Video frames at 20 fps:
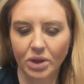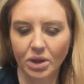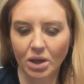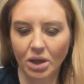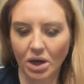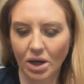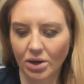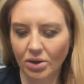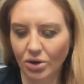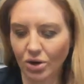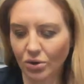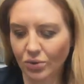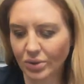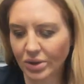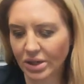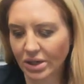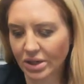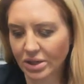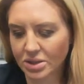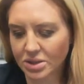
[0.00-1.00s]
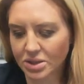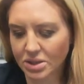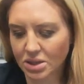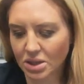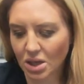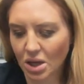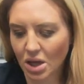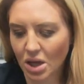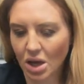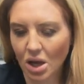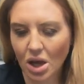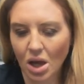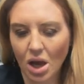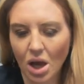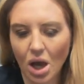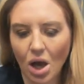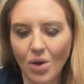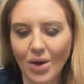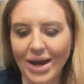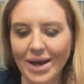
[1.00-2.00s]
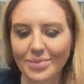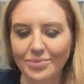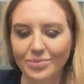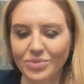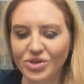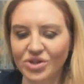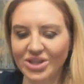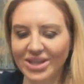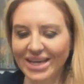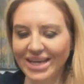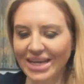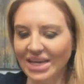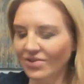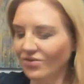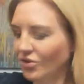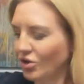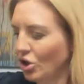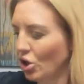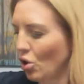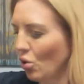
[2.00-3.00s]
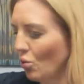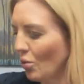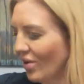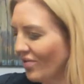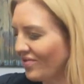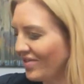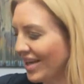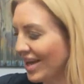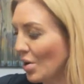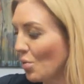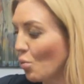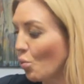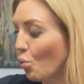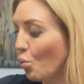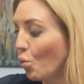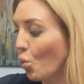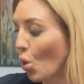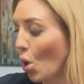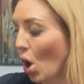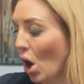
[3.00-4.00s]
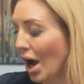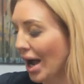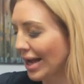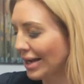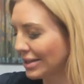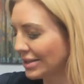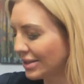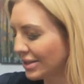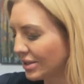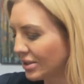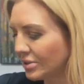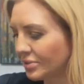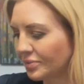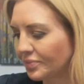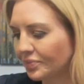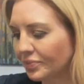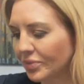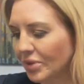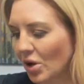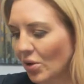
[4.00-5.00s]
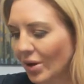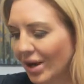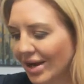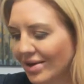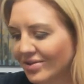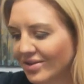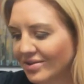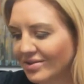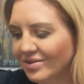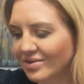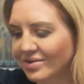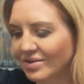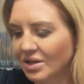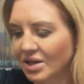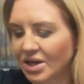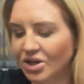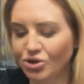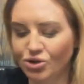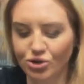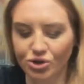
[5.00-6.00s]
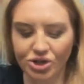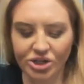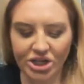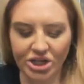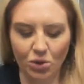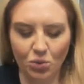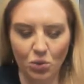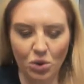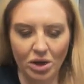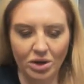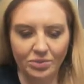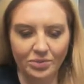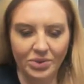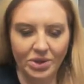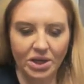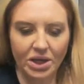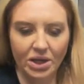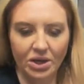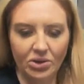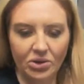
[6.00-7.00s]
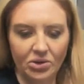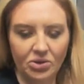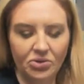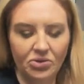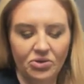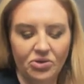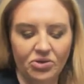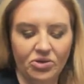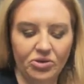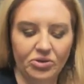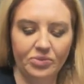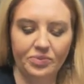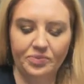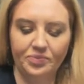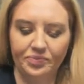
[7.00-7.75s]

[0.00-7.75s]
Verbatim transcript: and I don't know what it is. Okay. Do they even know what they want? Okay. This is an interesting one because